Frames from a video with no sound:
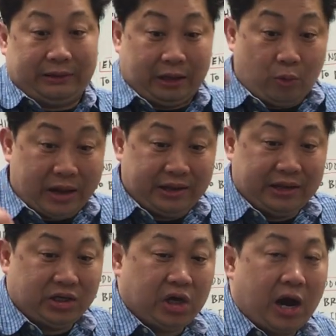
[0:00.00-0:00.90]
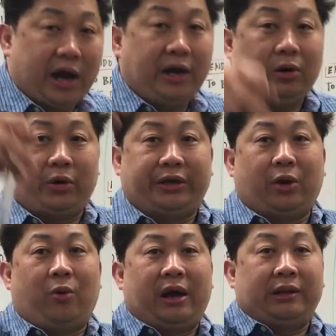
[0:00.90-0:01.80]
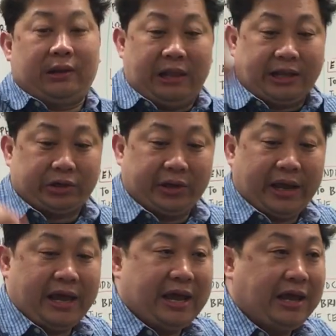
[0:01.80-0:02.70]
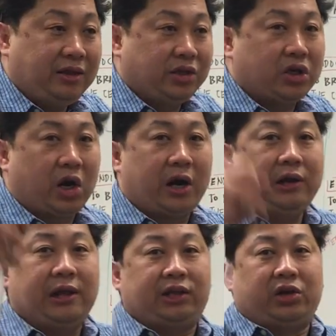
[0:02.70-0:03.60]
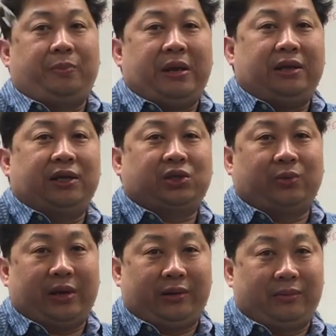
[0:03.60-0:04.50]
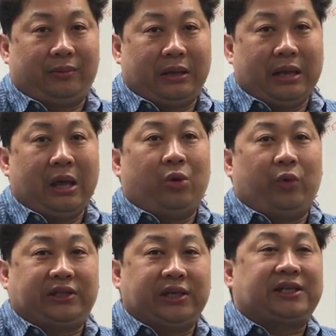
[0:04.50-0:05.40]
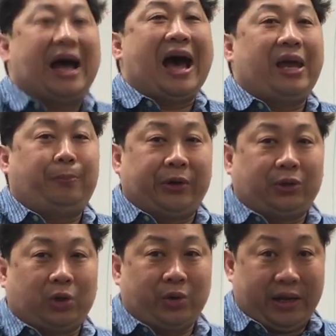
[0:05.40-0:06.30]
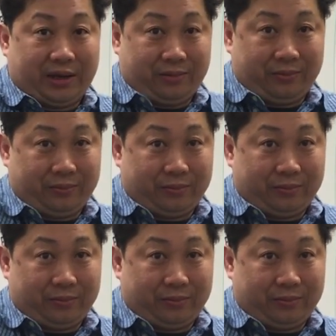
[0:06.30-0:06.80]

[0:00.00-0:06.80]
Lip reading: The one in the jar, or the one, letter A, the jar, letter B, this one, which is hypertonic?